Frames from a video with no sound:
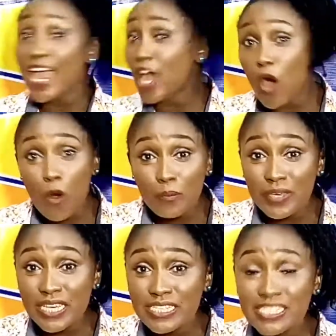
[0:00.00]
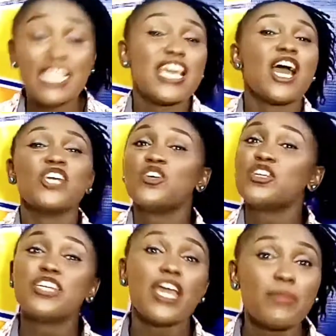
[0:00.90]
all means and you're
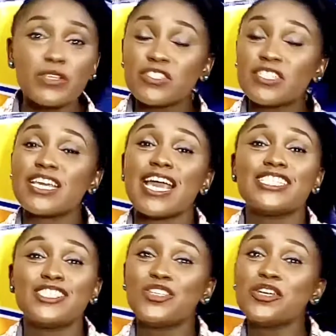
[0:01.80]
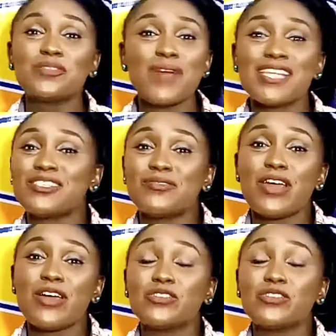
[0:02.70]
unable to get those materials,